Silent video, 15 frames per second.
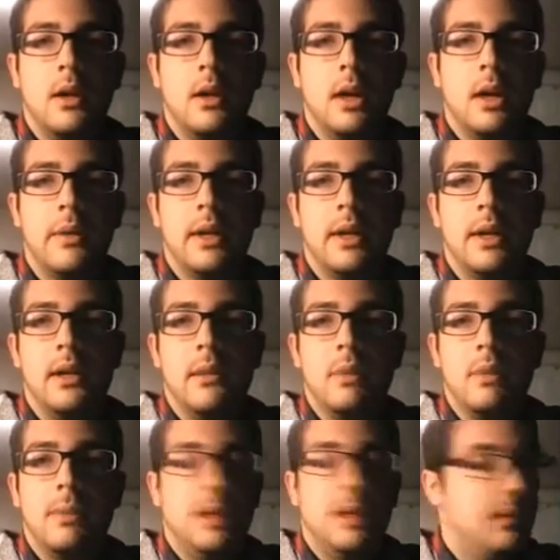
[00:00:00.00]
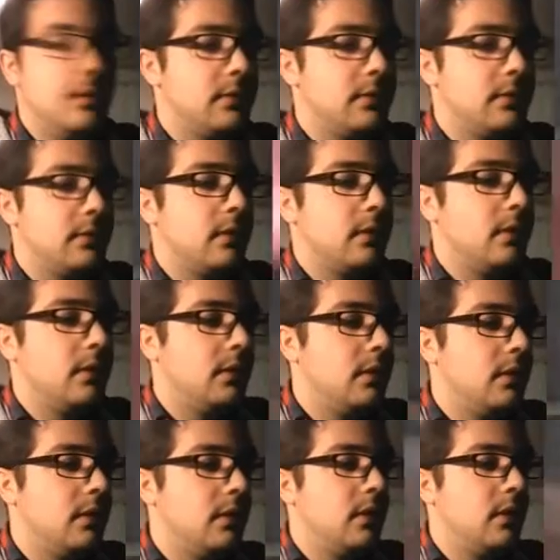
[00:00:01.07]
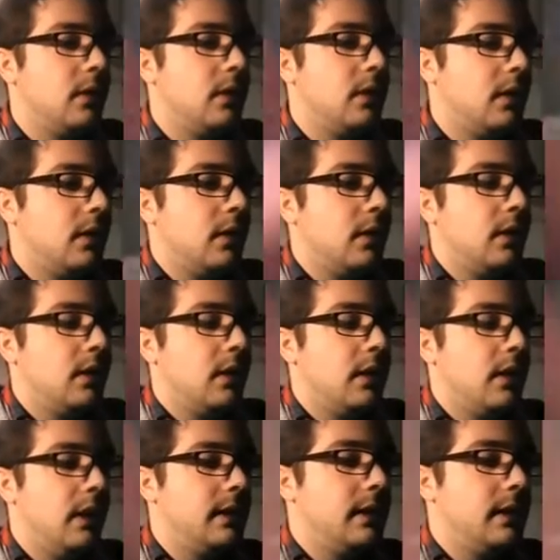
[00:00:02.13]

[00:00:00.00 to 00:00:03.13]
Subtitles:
We've got an Implement and